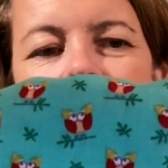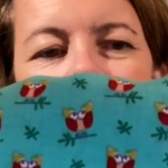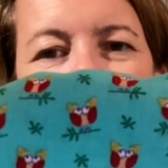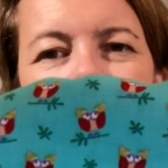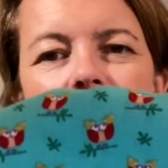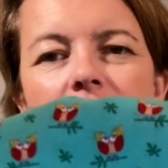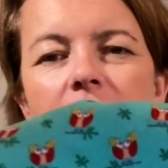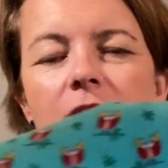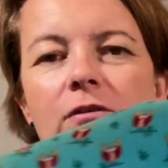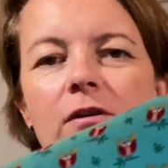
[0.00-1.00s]
Very
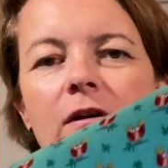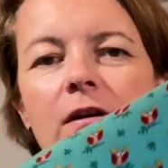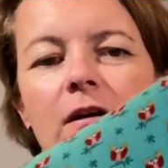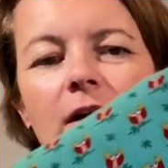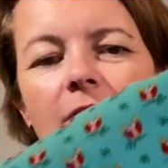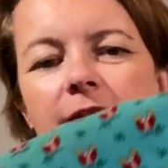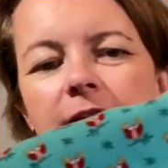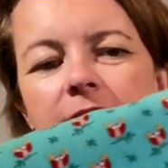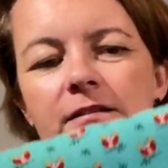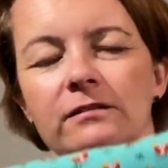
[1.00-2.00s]
cute. And then
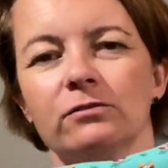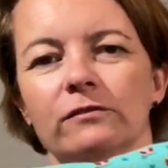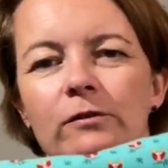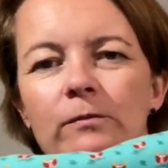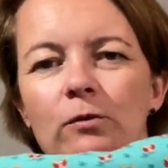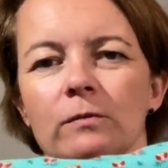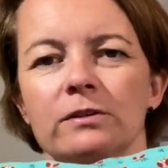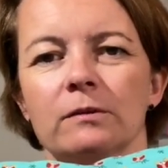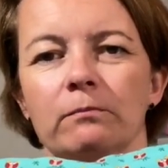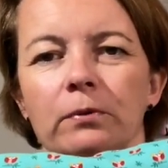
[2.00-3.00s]
it's a sort of
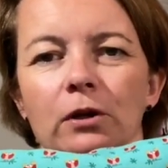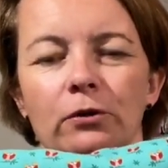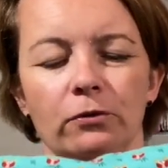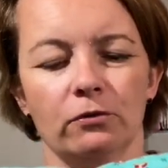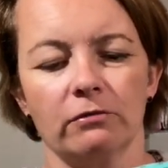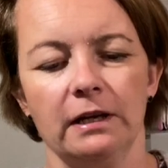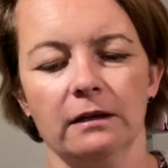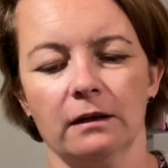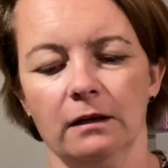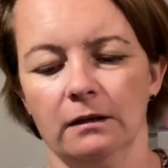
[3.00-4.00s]
almost a blue-green
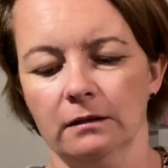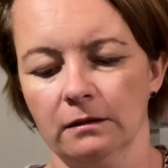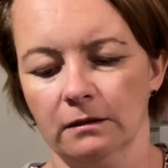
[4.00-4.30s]
colour.